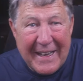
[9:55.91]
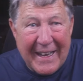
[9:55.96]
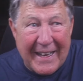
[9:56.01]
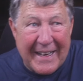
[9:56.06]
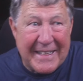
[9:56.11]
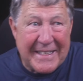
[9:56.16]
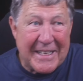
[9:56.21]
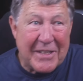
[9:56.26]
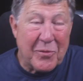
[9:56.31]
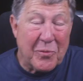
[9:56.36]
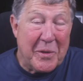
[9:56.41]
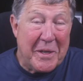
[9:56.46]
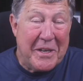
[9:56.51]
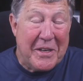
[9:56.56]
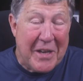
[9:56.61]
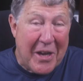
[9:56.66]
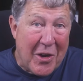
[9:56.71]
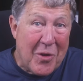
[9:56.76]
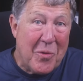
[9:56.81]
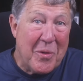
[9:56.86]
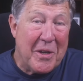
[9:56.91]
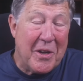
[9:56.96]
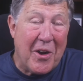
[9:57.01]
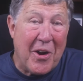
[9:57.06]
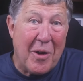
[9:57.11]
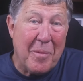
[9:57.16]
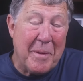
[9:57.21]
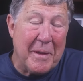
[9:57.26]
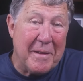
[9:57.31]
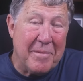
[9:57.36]
And he says, we know we
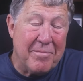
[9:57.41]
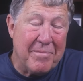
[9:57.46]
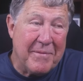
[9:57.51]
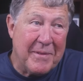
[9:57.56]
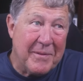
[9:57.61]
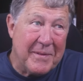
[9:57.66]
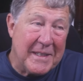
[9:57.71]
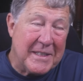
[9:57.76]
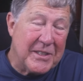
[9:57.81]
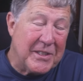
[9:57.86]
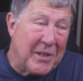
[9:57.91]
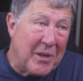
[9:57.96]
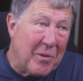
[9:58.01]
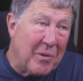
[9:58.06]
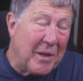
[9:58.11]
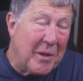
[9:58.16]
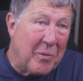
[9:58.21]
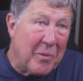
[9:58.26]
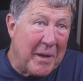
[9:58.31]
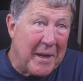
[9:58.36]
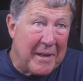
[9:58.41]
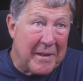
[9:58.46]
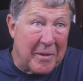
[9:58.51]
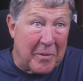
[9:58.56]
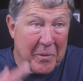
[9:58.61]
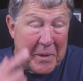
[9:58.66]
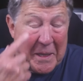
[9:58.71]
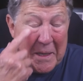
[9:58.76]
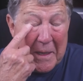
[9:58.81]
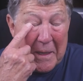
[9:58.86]
are, but that's the only way
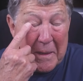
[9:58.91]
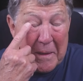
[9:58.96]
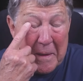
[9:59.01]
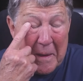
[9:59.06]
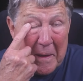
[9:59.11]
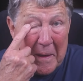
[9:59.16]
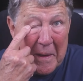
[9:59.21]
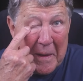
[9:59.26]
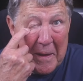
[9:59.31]
that we can